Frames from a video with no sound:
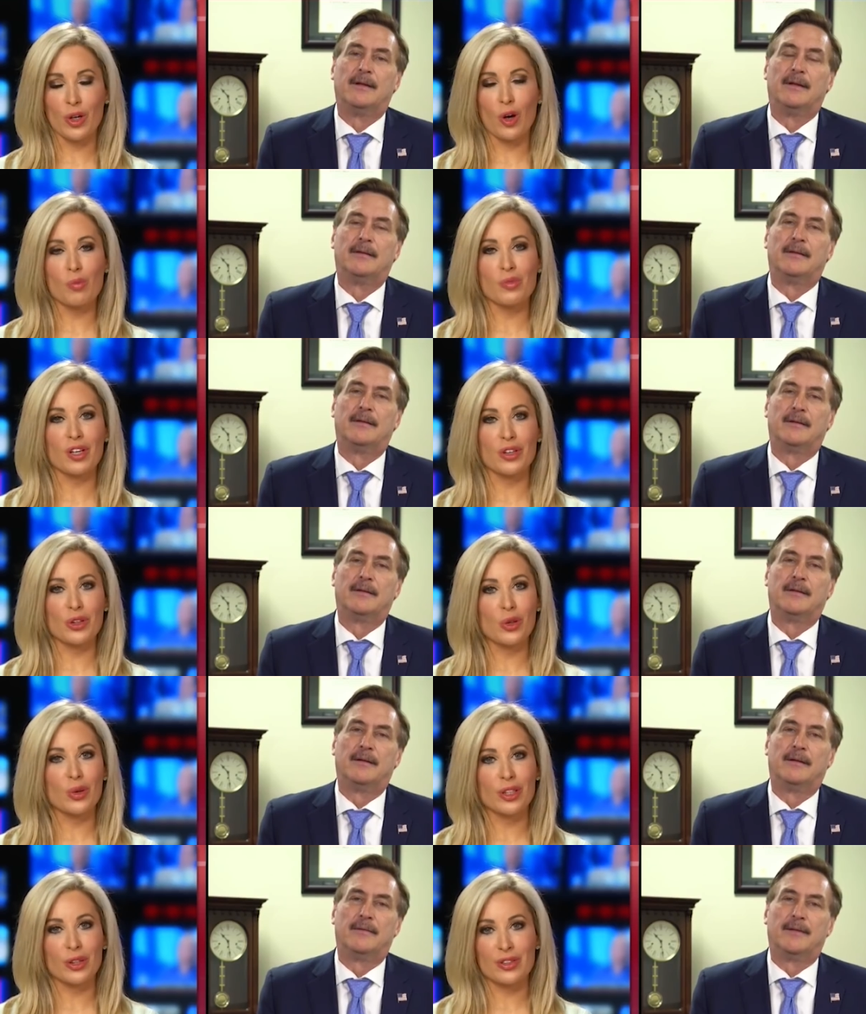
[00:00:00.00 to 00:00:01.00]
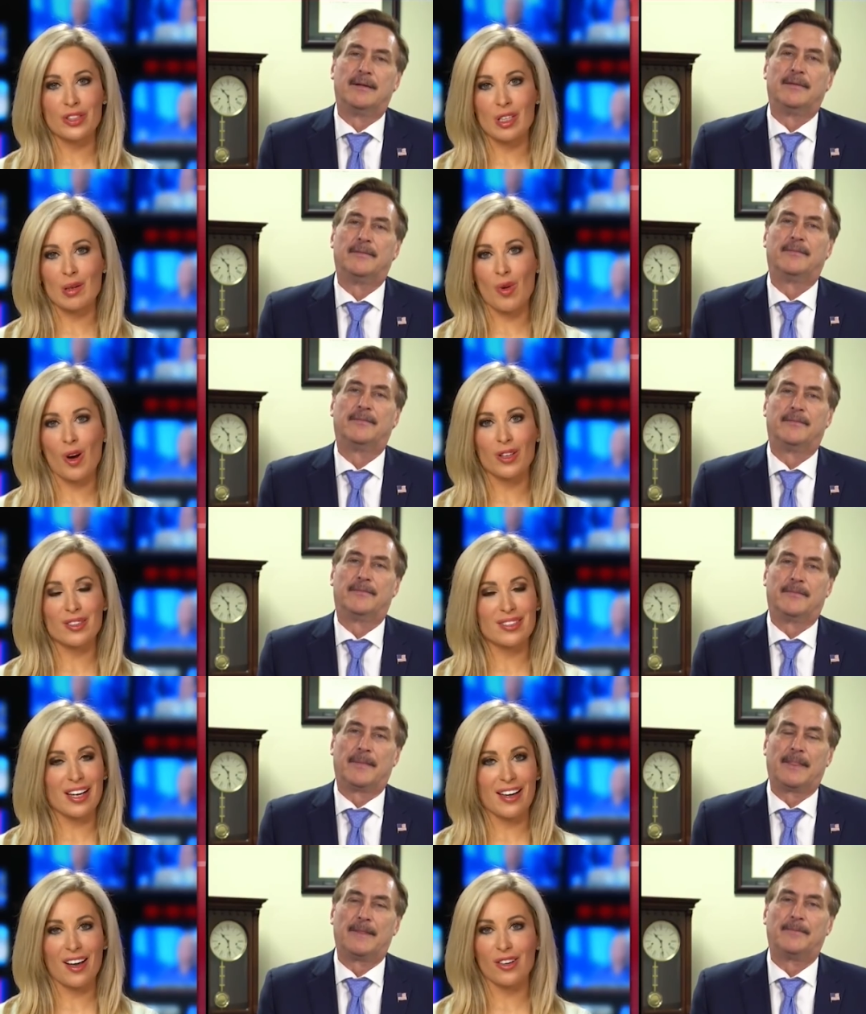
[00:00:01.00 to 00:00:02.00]
Speaker 1: We hope that you and your team all
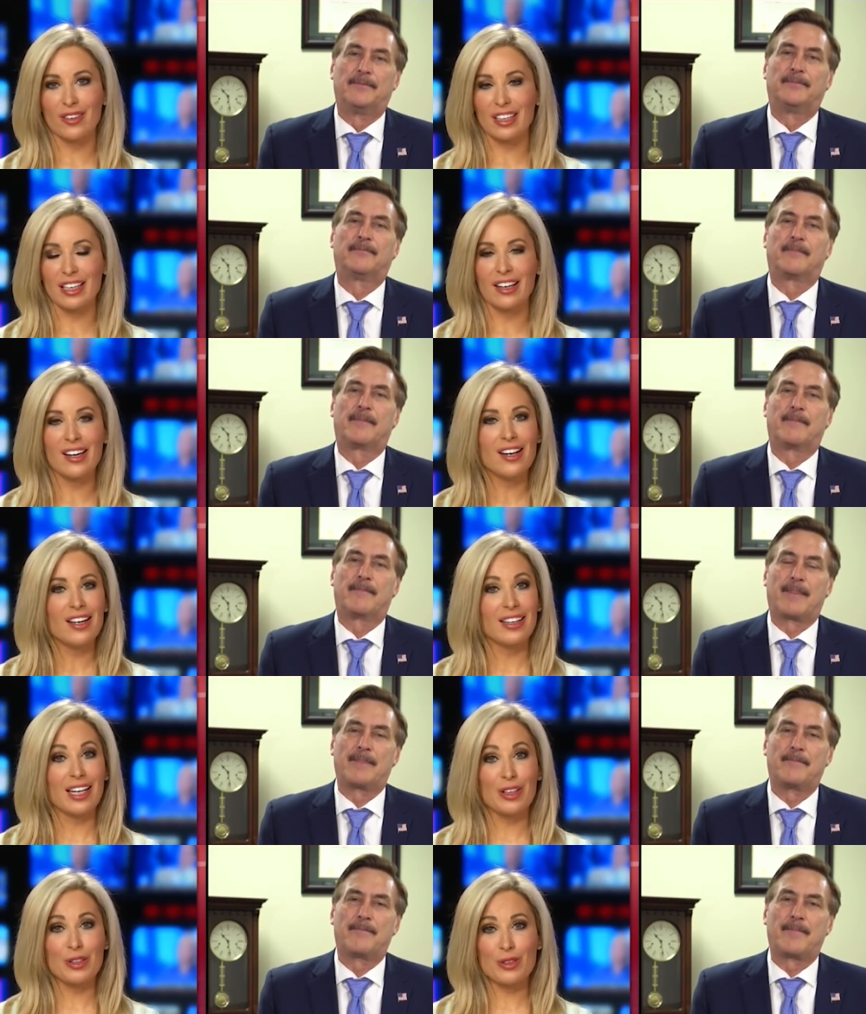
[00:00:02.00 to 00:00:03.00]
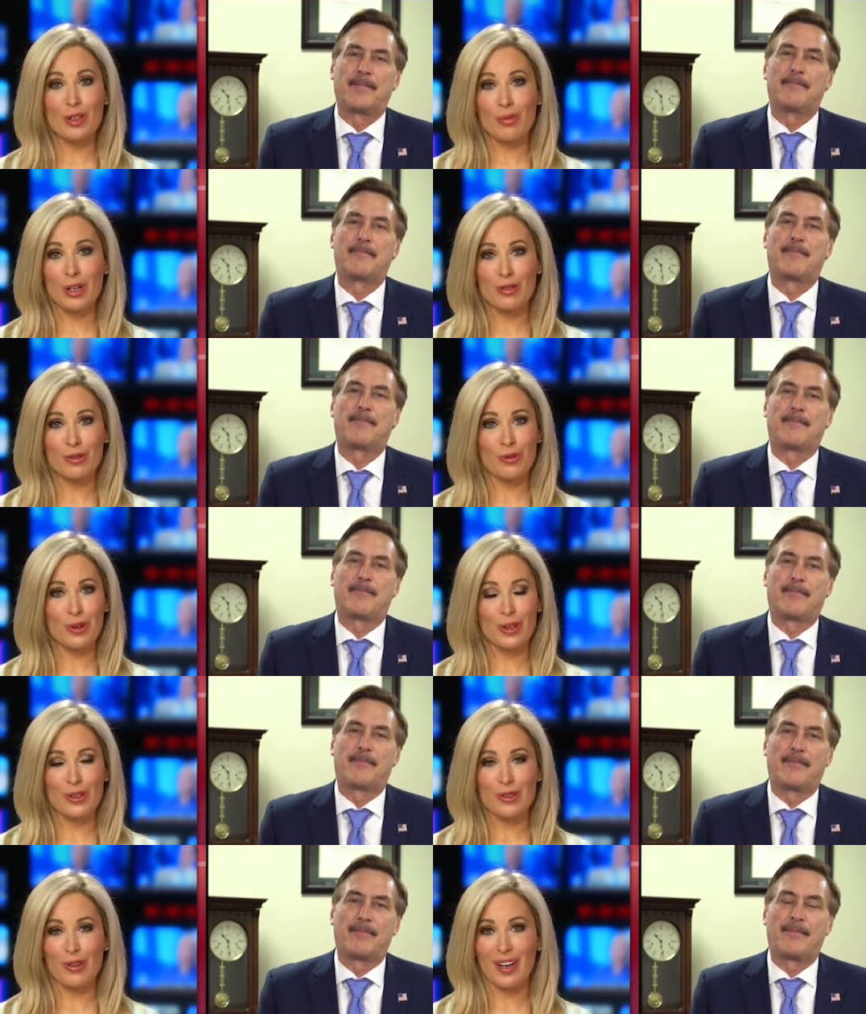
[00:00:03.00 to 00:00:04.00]
stay healthy. Thank you so much for what
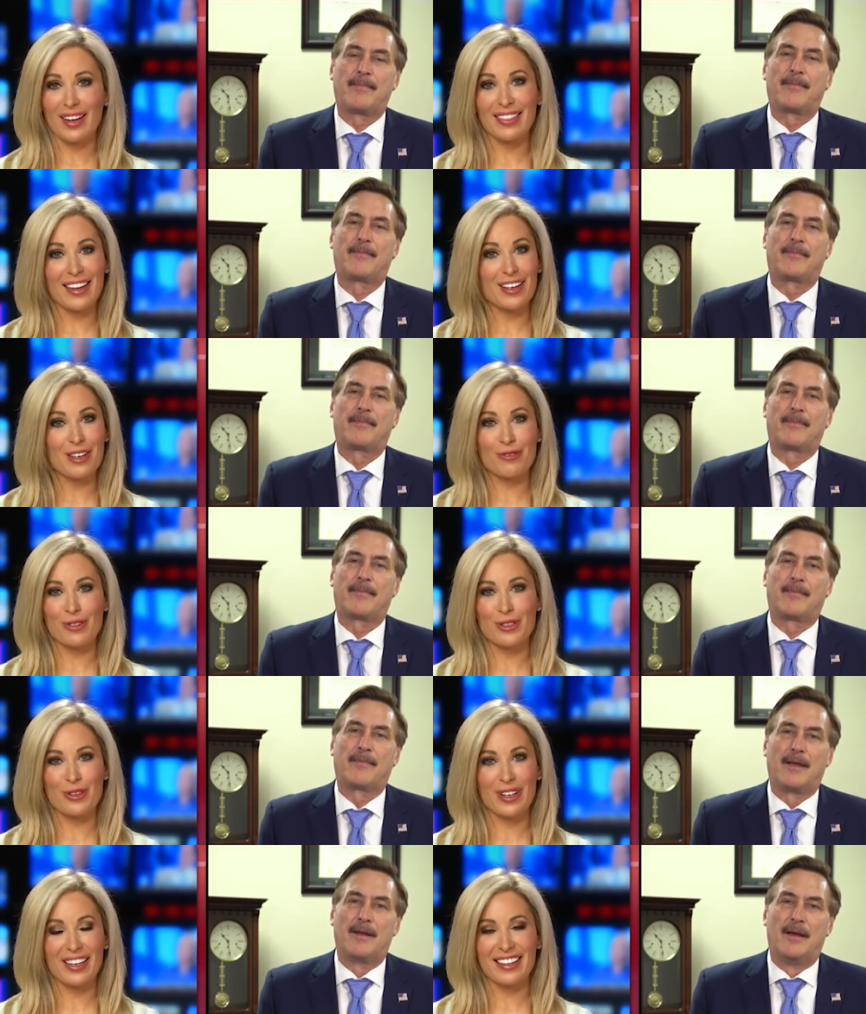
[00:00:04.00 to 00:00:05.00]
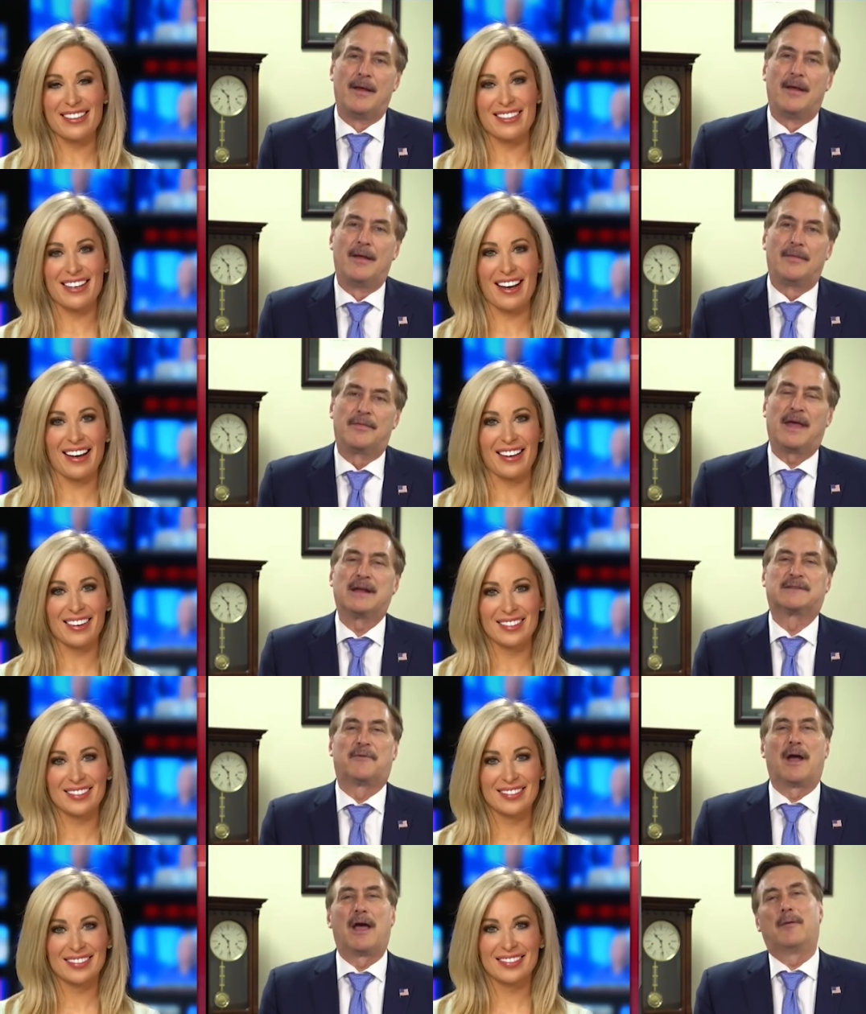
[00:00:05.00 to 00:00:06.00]
you're doing, and thank you for joining us today. Thanks
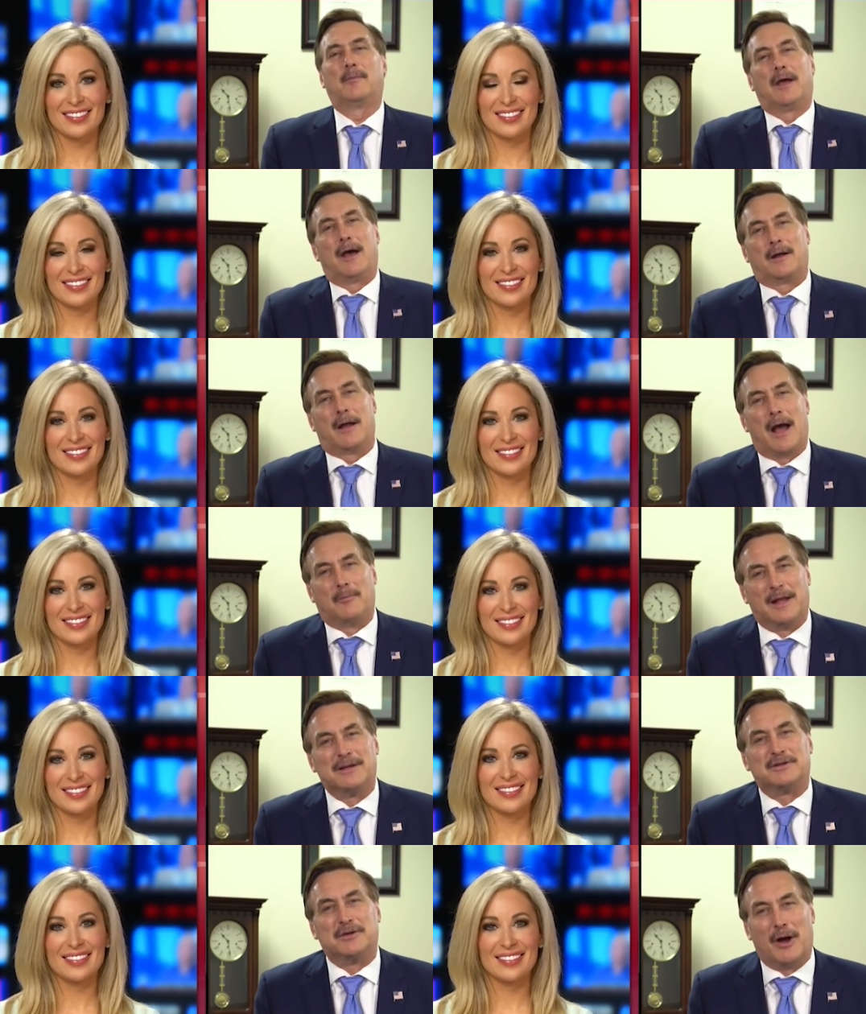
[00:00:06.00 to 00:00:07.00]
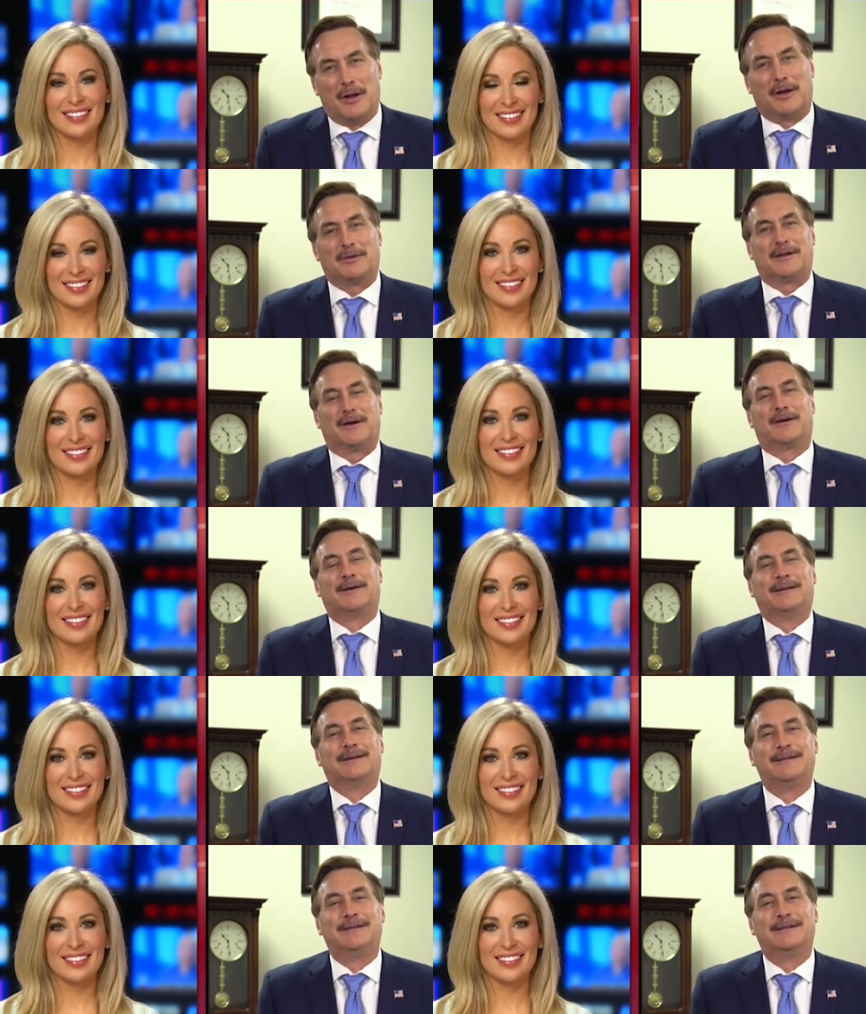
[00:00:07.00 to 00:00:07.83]
Speaker 2: for having me on. God bless you all out there.